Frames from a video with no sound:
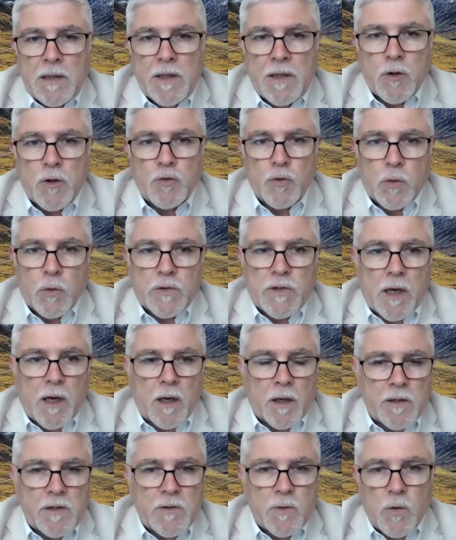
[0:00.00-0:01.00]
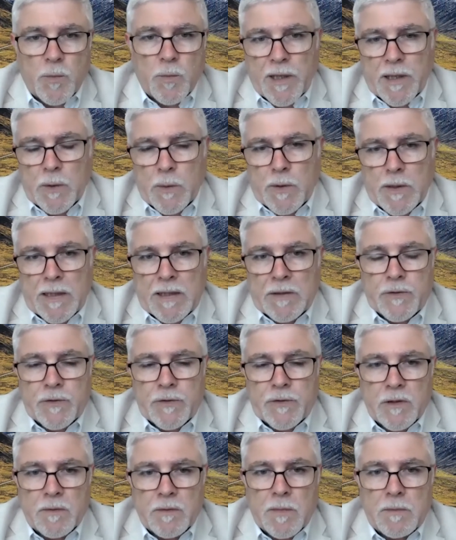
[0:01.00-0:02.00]
you know, drill targets that we'll be able to announce
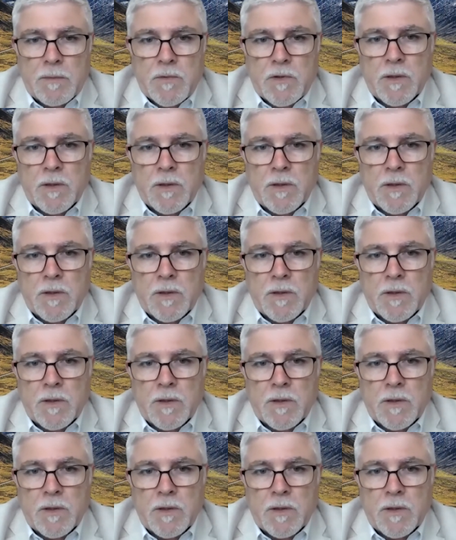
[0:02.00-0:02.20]
to them